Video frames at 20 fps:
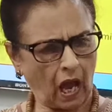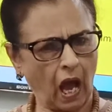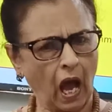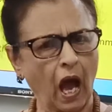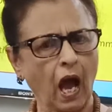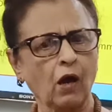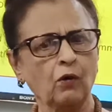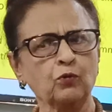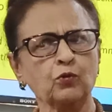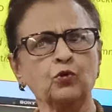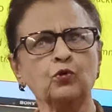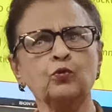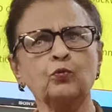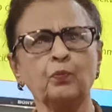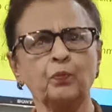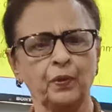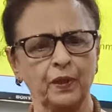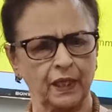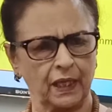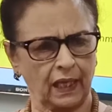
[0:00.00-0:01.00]
how to
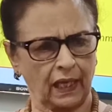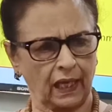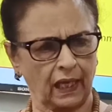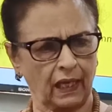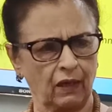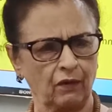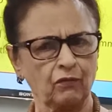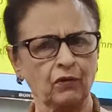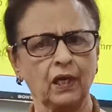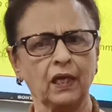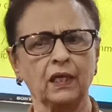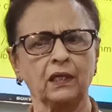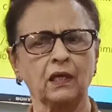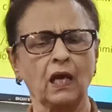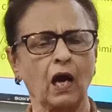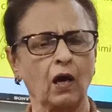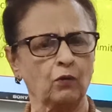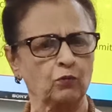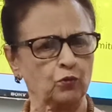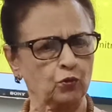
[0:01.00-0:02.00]
behave and
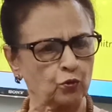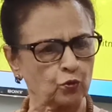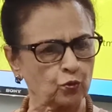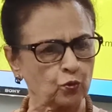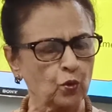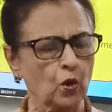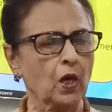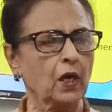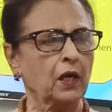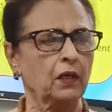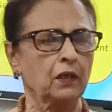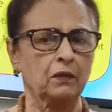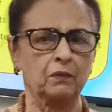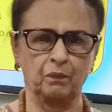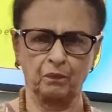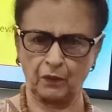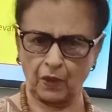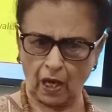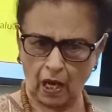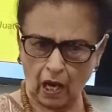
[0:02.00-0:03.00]
how
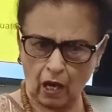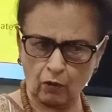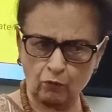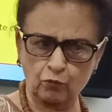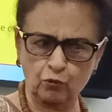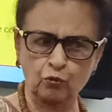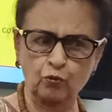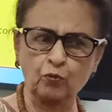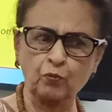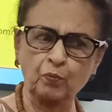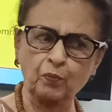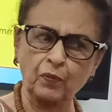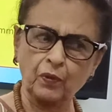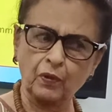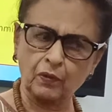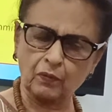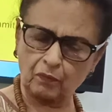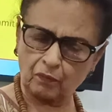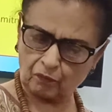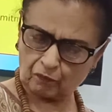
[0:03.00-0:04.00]
to
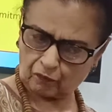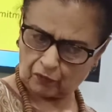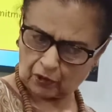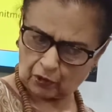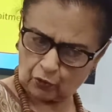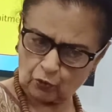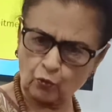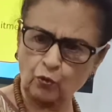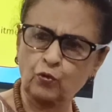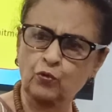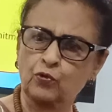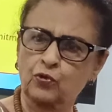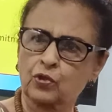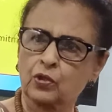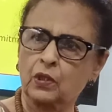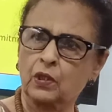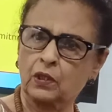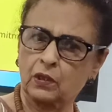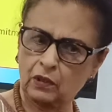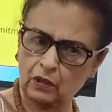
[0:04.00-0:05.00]

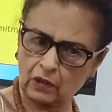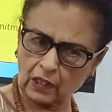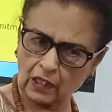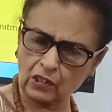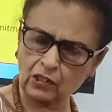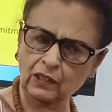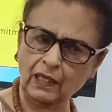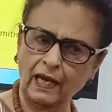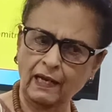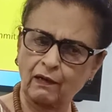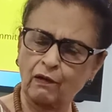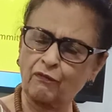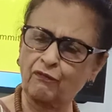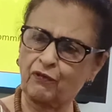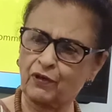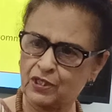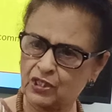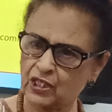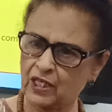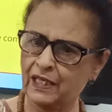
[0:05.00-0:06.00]
use this kind of
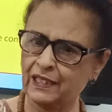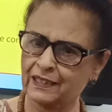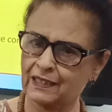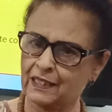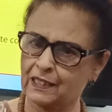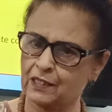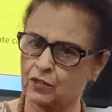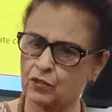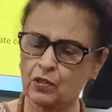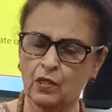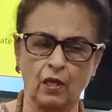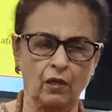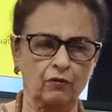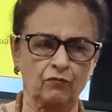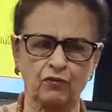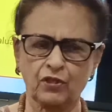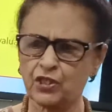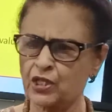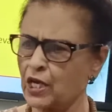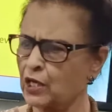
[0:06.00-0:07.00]
facilities
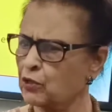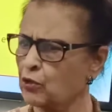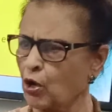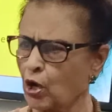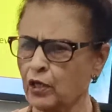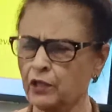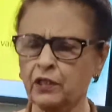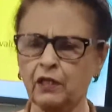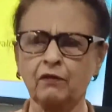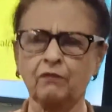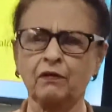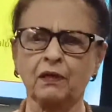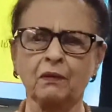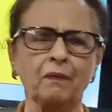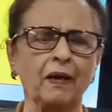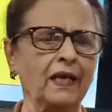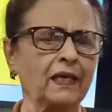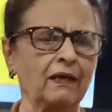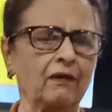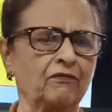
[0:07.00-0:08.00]
which are not given
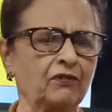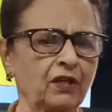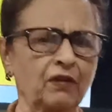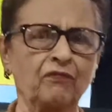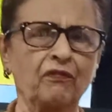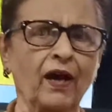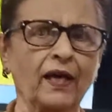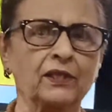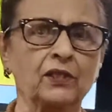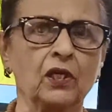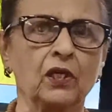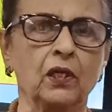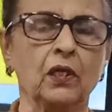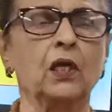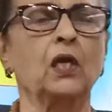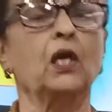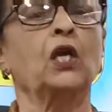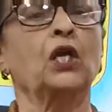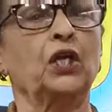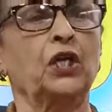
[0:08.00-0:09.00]
by every father.
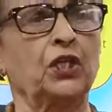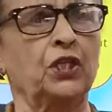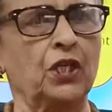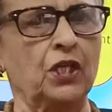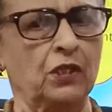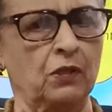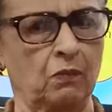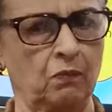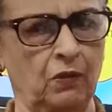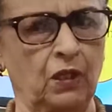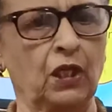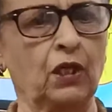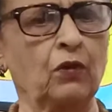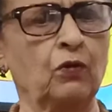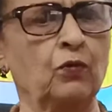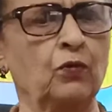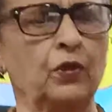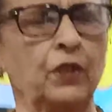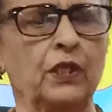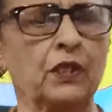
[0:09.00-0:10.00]
It is me
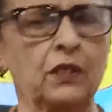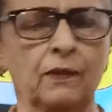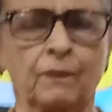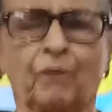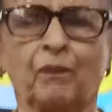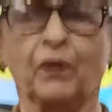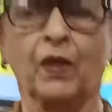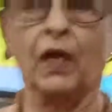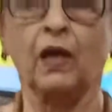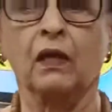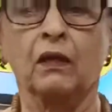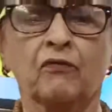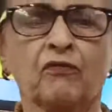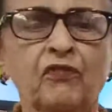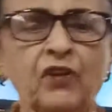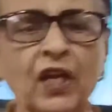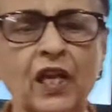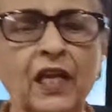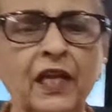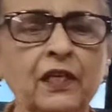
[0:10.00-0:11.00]
who is
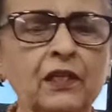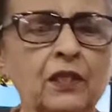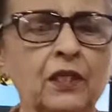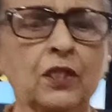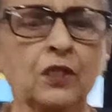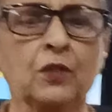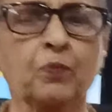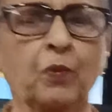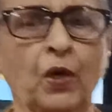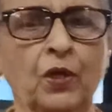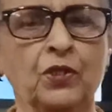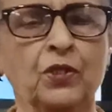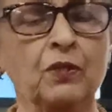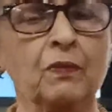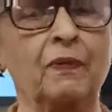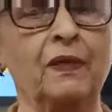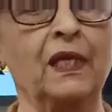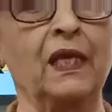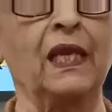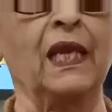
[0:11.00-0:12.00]
feeling
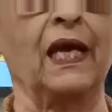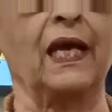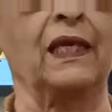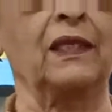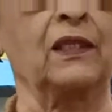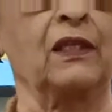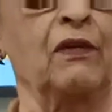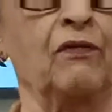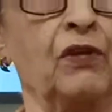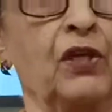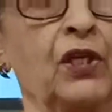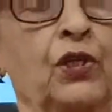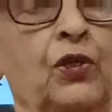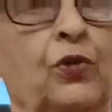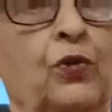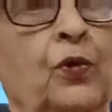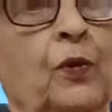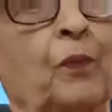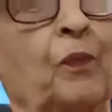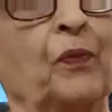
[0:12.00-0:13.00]
responsible and giving
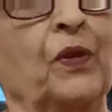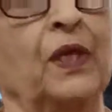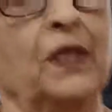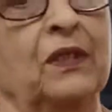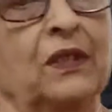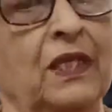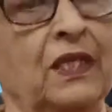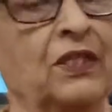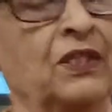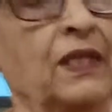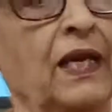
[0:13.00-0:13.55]
you this